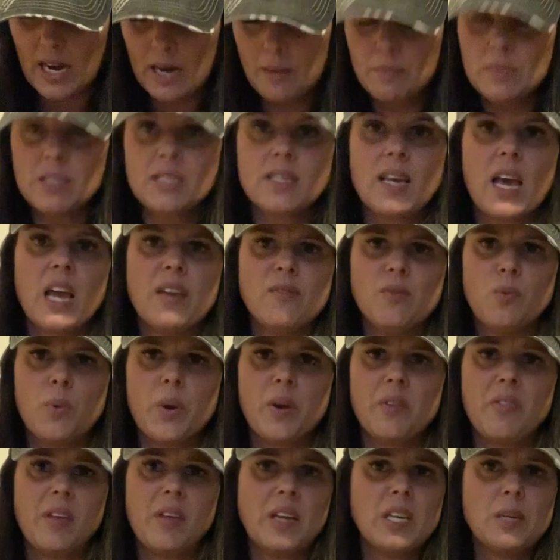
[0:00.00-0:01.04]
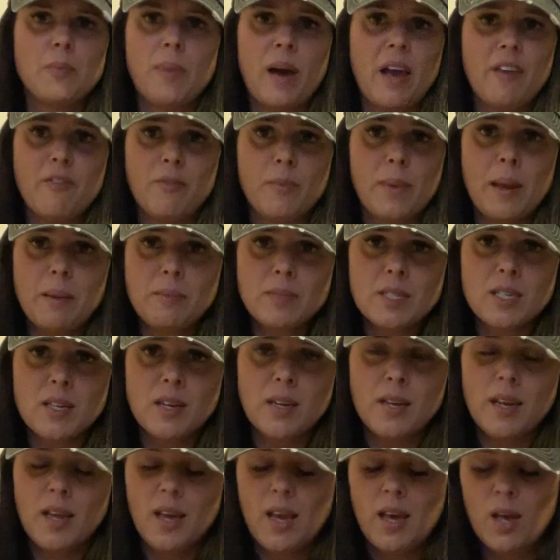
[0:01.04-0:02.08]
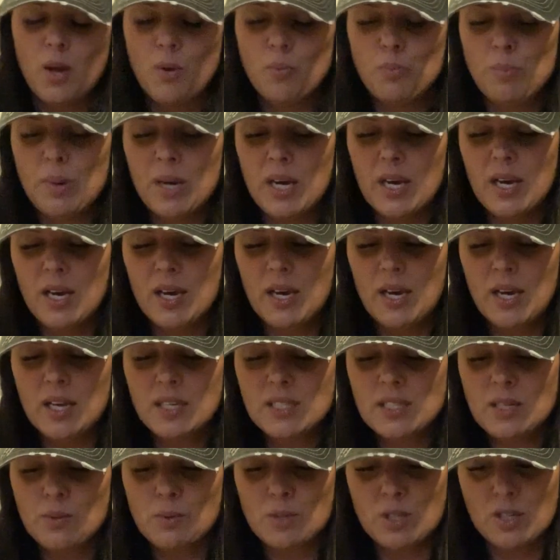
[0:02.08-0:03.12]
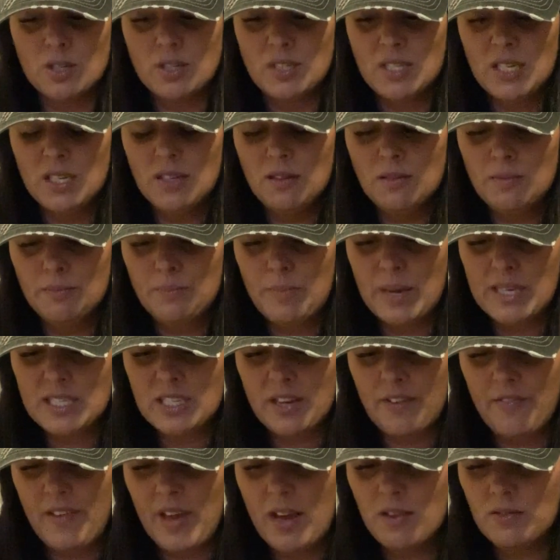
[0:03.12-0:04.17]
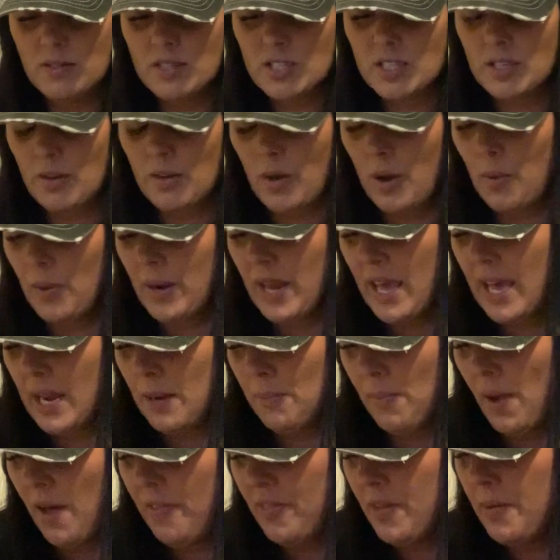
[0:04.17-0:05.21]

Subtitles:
item is kind of a weird thing to buy from Amazon, but it was a good deal, best I found, so I went ahead and bought